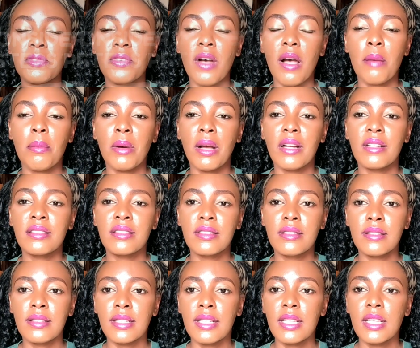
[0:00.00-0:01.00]
for about
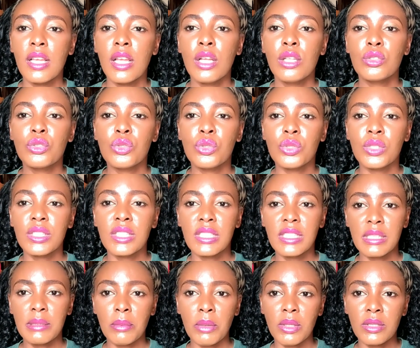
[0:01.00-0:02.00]
3 to
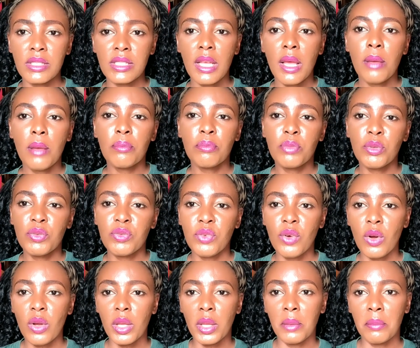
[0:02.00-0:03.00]
6 months
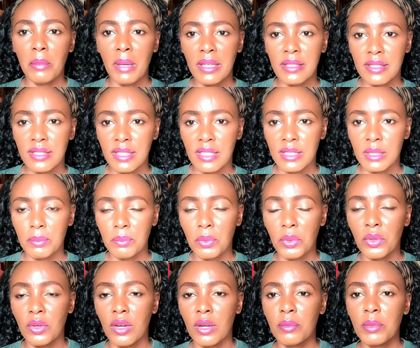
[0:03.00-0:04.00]
before a master's
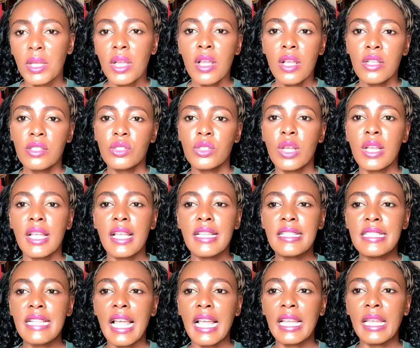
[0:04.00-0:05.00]
program. So
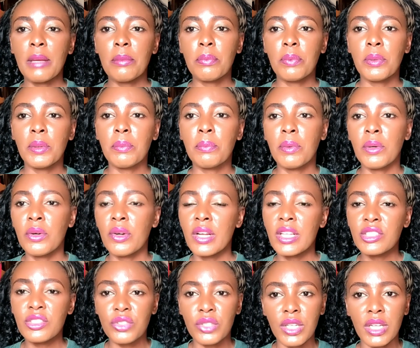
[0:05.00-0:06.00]
it's like a
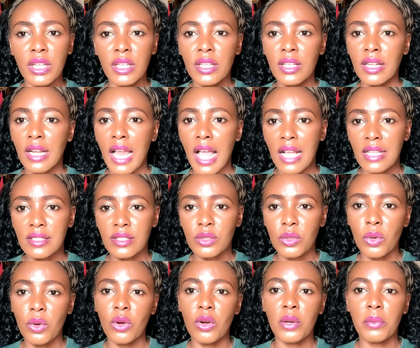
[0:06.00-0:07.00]
preparatory
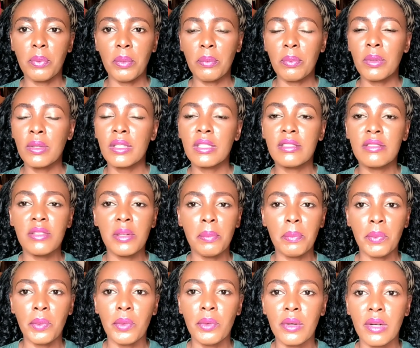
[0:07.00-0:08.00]
class or a preparatory
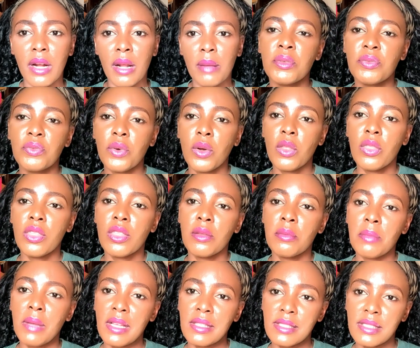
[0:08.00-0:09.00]
program before
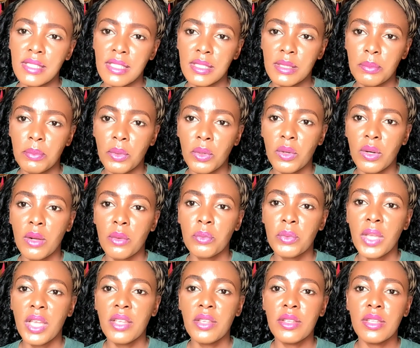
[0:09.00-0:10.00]
the master's
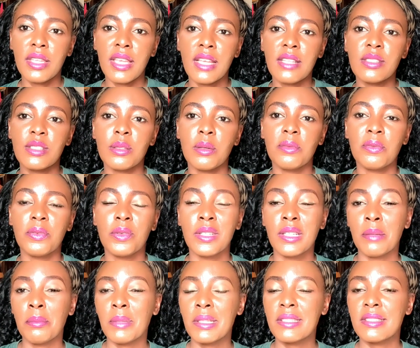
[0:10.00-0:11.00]
program, where you gain some
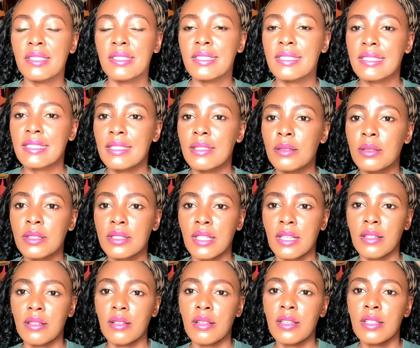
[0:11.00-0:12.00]
fundamental skills
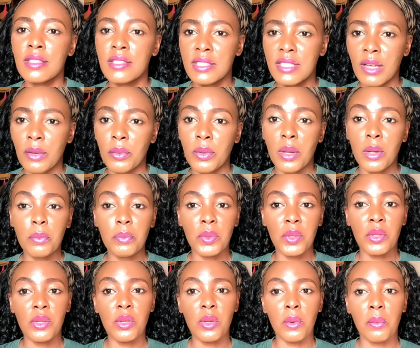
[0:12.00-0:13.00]
and knowledge that will help
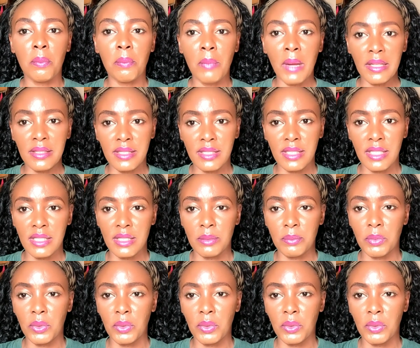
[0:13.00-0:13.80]
you in your master's